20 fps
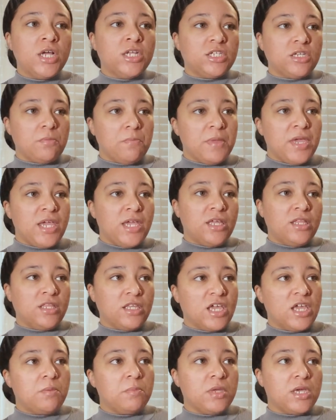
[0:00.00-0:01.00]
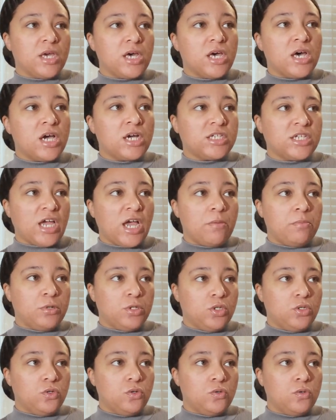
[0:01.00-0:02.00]
To me, the give me a hug type of
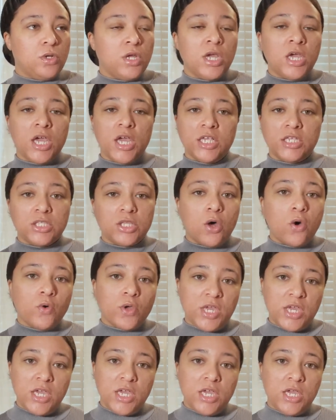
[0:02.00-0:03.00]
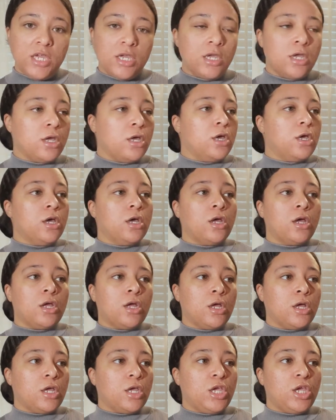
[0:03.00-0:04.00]
dude is low key,
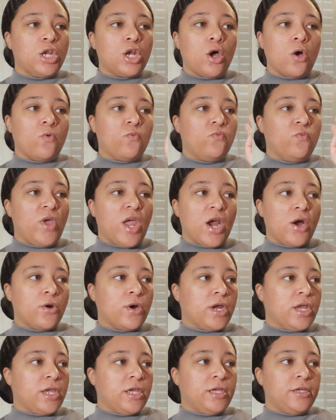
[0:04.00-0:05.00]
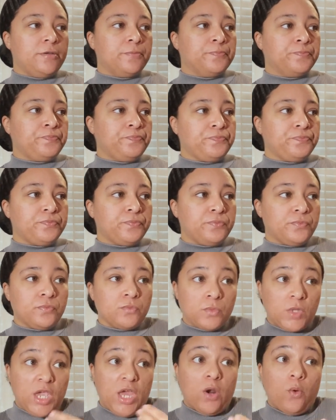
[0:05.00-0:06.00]
you know, very,
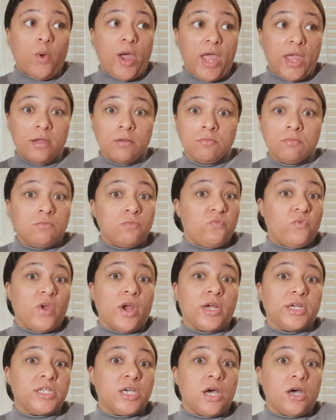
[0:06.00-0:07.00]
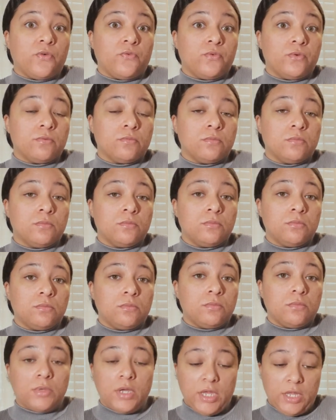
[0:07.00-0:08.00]
in a way, very tough
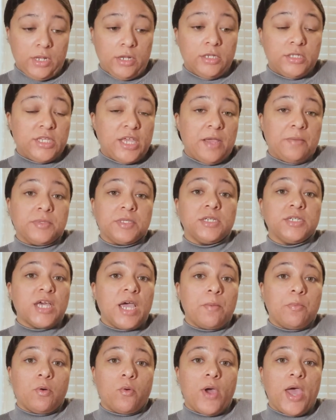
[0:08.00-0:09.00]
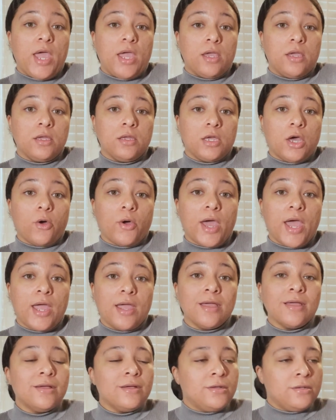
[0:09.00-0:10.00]
in the Samson type of way. Okay.